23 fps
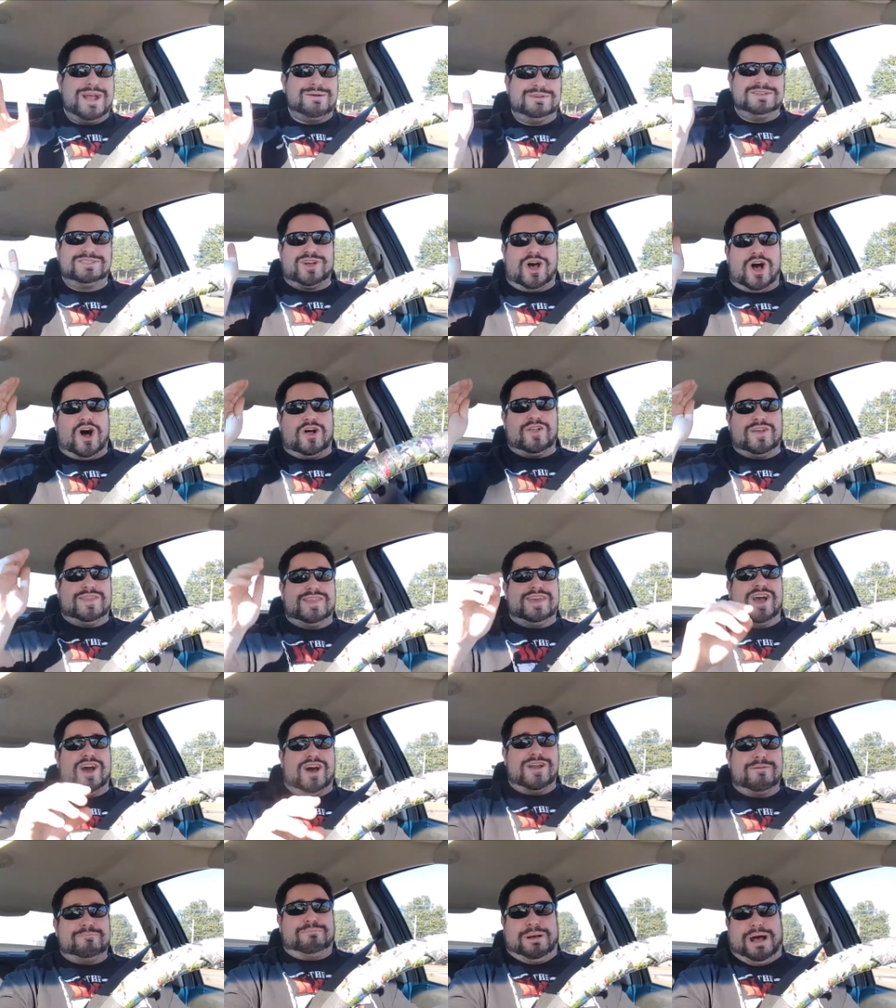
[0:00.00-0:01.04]
it was all in the
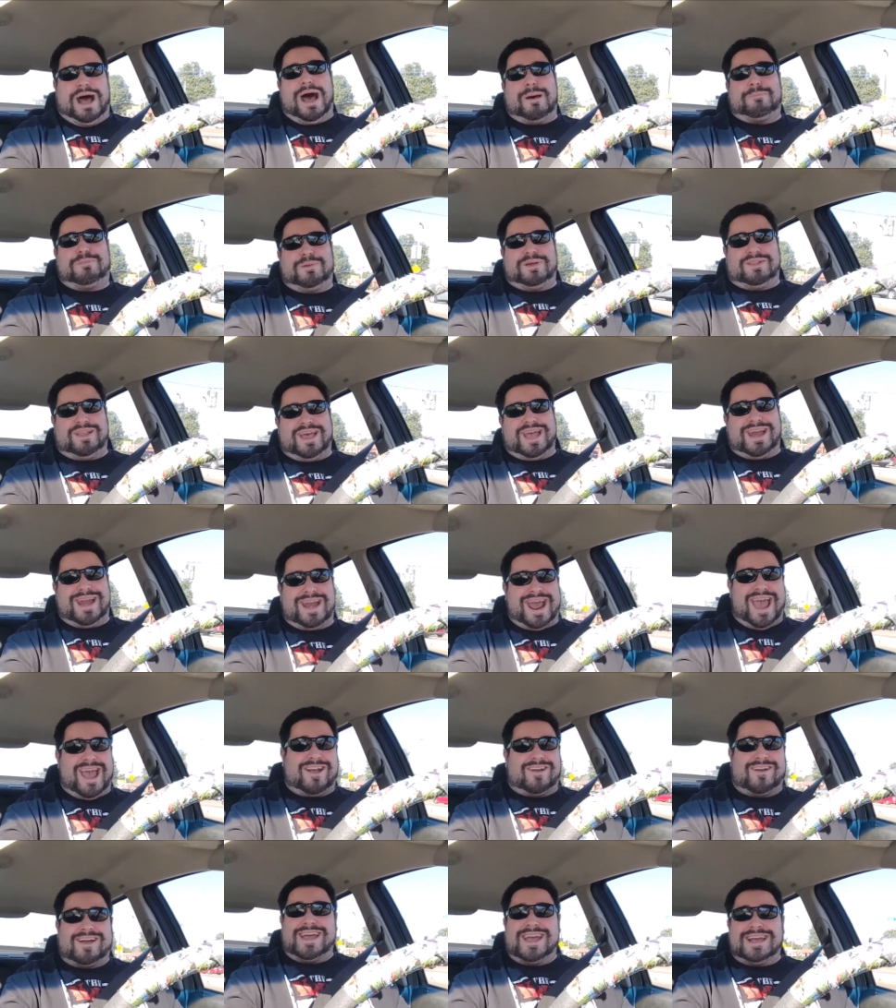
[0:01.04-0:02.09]
unpopulated
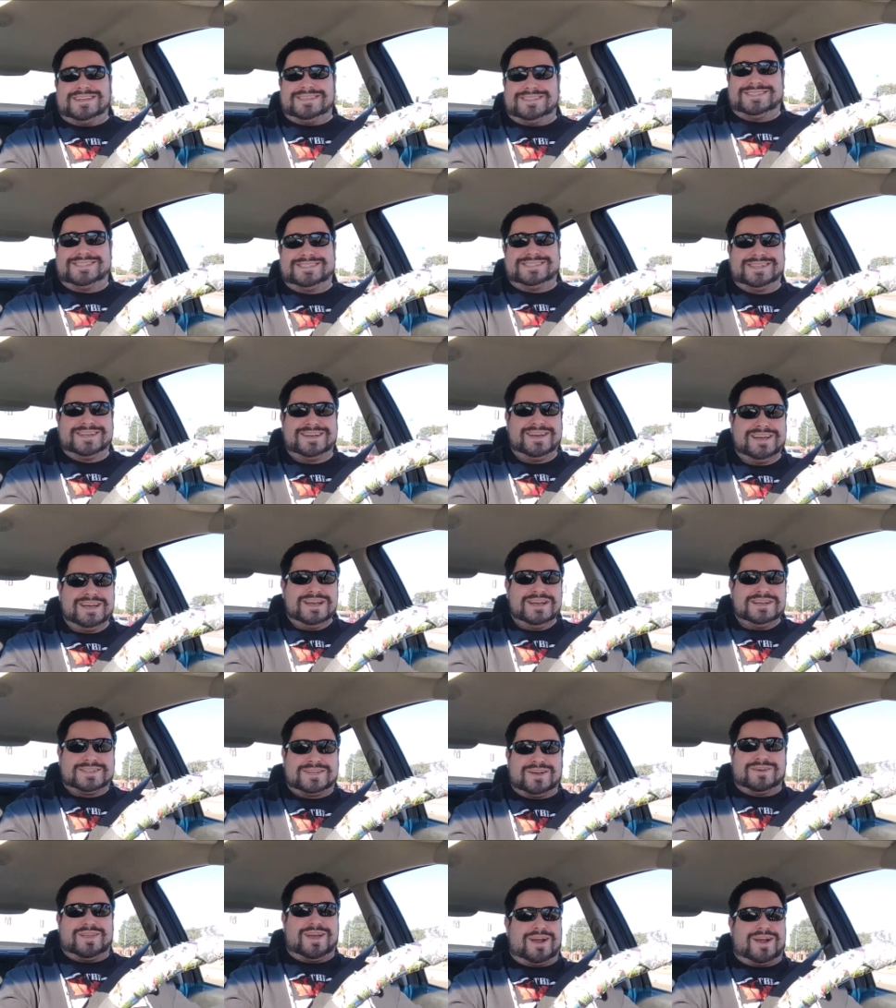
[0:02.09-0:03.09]
areas. So